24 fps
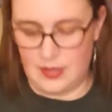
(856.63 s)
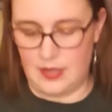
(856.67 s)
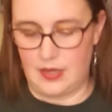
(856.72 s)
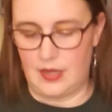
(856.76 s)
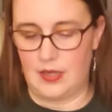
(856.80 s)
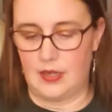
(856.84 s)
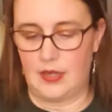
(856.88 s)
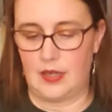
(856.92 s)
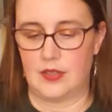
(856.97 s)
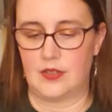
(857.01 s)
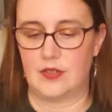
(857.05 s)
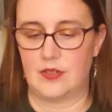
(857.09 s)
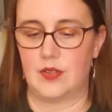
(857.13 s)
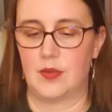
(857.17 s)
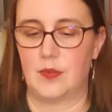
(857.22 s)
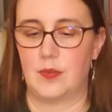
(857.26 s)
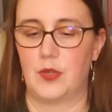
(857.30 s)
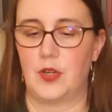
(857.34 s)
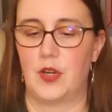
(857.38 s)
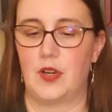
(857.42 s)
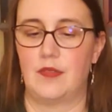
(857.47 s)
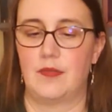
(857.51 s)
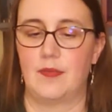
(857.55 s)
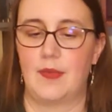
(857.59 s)
And I trimmed
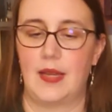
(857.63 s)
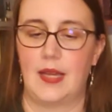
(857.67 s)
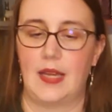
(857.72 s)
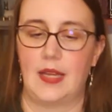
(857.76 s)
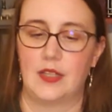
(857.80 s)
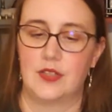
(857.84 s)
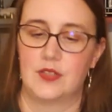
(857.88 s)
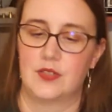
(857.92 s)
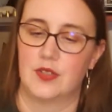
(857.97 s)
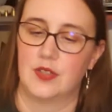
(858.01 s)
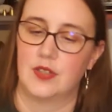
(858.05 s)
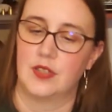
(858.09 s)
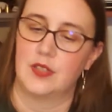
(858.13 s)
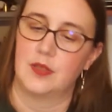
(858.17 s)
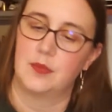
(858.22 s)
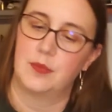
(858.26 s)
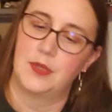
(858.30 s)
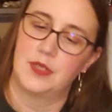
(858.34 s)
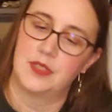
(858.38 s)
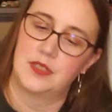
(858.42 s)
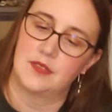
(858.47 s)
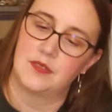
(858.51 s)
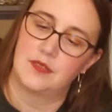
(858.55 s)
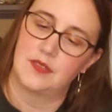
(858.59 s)
off my extra little
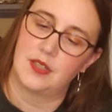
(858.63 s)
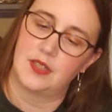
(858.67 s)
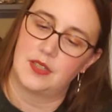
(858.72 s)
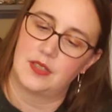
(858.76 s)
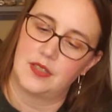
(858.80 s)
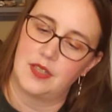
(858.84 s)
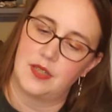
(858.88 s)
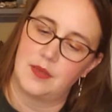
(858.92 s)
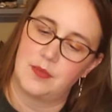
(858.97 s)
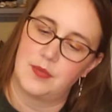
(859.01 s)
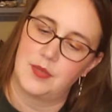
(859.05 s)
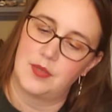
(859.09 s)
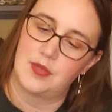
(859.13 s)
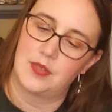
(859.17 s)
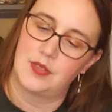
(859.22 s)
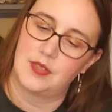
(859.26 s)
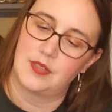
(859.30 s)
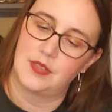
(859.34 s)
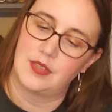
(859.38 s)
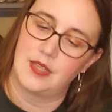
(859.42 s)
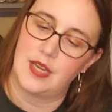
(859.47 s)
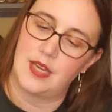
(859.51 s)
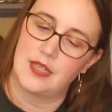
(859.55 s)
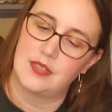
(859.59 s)
bits of duct tape that are
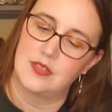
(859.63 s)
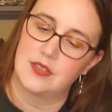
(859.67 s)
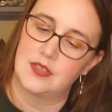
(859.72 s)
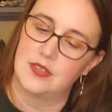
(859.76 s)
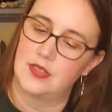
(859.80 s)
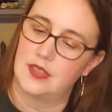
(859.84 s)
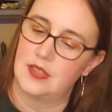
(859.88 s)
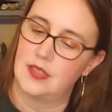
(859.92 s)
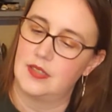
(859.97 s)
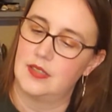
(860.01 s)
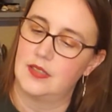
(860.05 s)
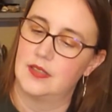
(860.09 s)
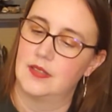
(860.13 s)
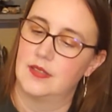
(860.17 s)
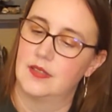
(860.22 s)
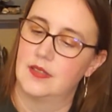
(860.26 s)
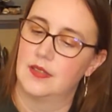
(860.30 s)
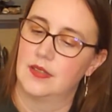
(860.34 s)
on the edges there.